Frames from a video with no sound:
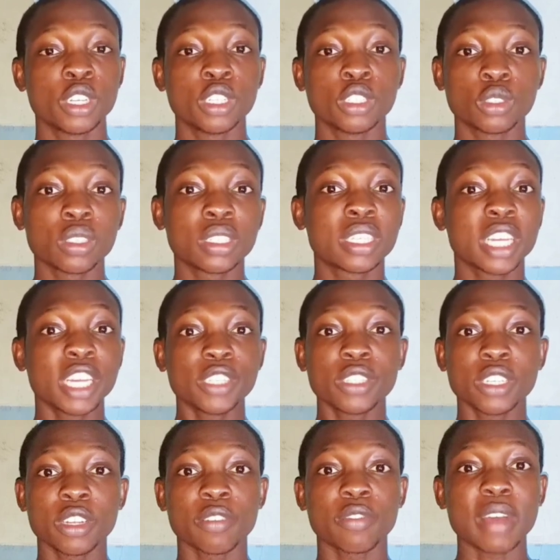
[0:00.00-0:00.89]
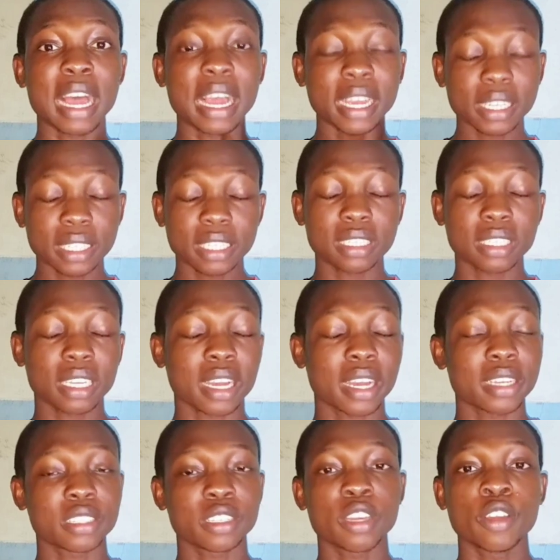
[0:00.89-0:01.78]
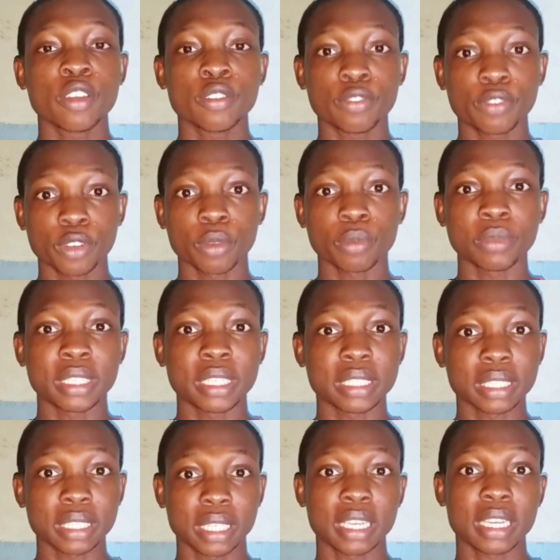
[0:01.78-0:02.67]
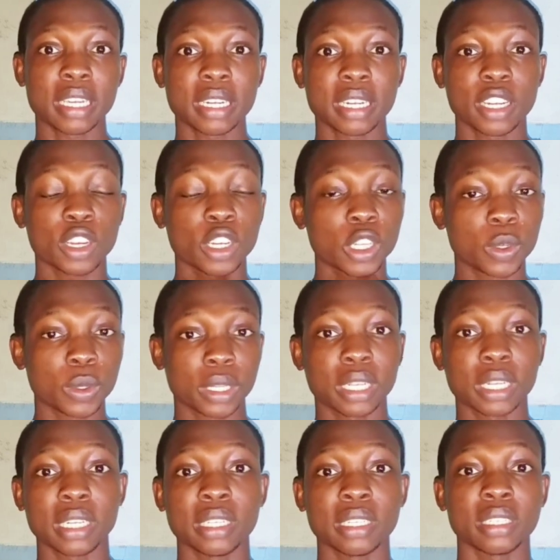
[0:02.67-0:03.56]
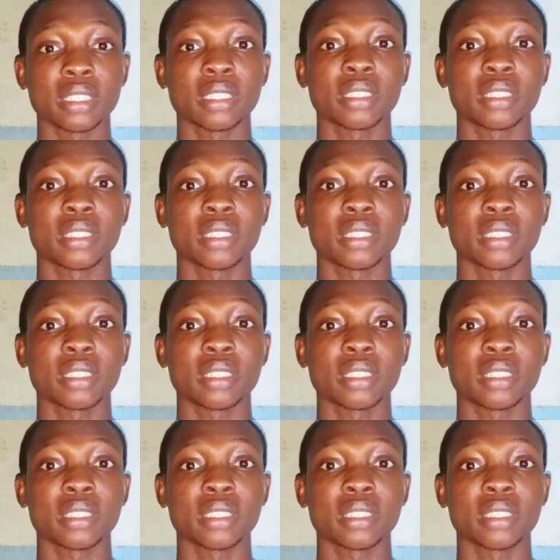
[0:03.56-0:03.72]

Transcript: to get rid of acne scars from the skin quickly.